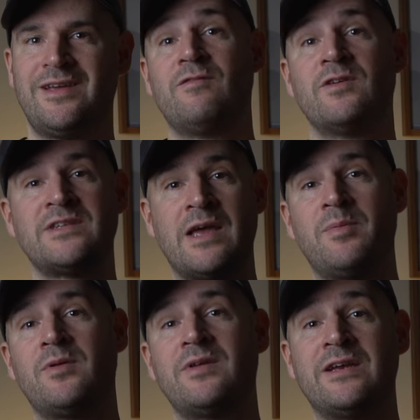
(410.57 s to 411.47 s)
For
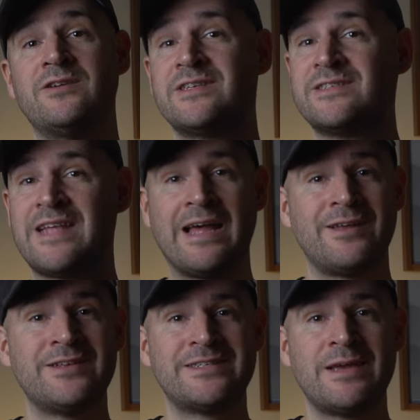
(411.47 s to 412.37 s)
example, here's
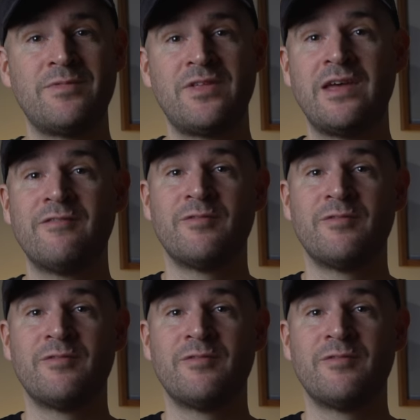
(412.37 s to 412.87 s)
exactly the same thing